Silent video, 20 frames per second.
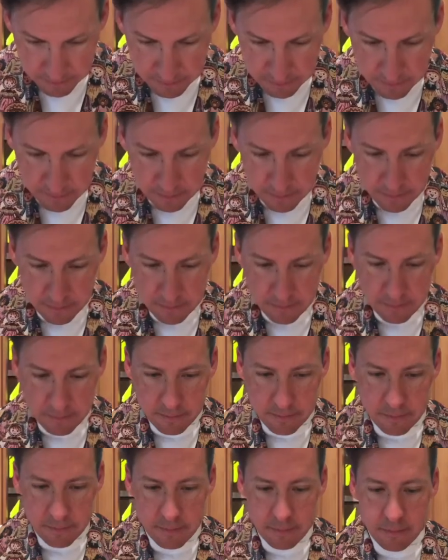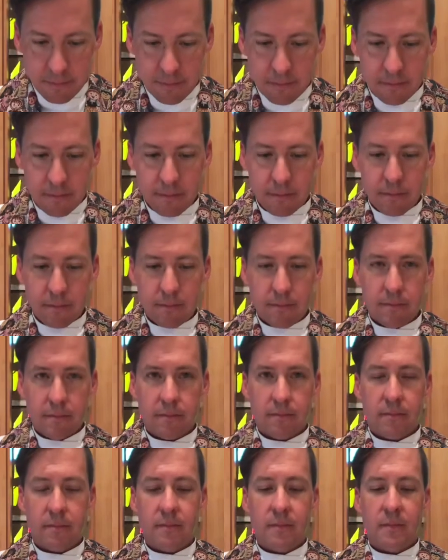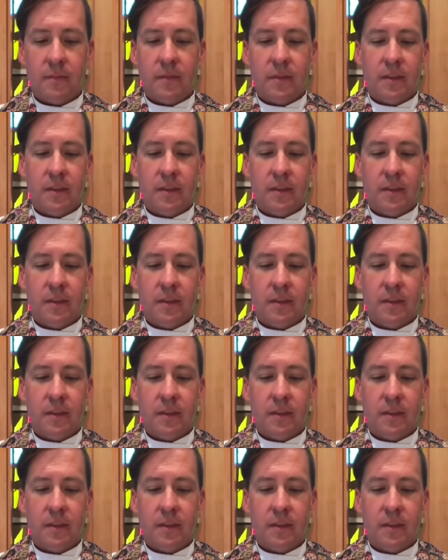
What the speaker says: No one is speaking in this clip.